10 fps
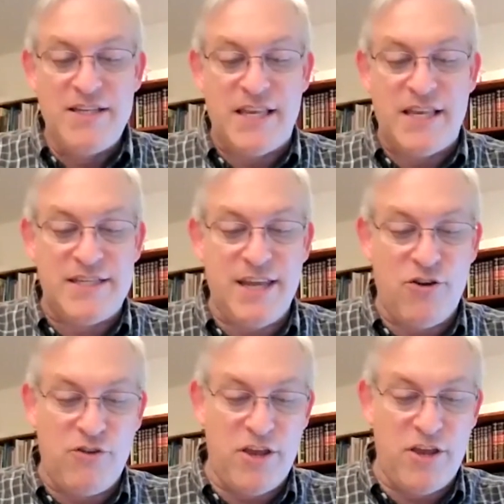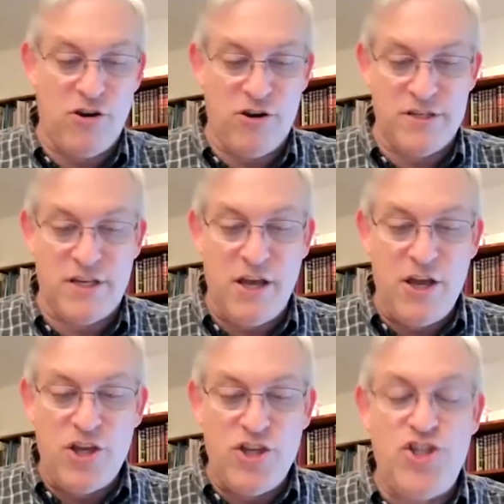Sincerely yours,
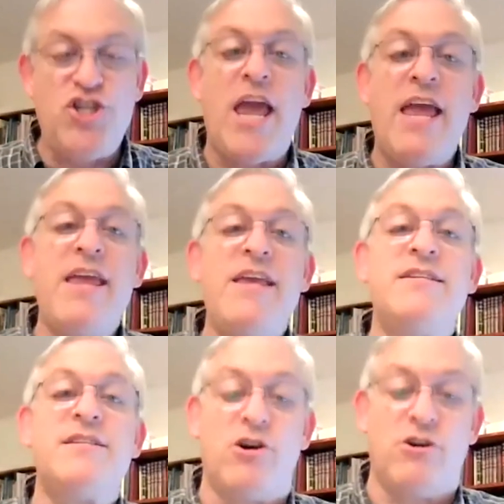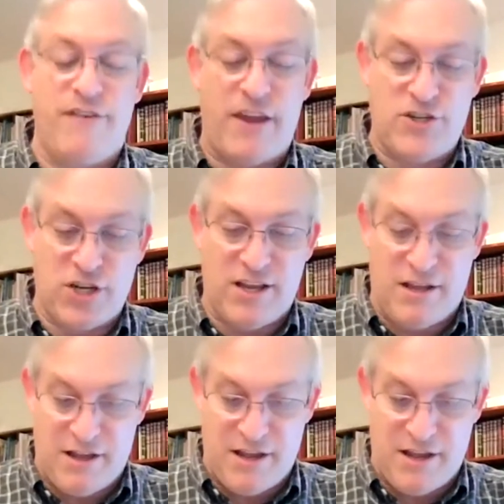J. Soloveitchik.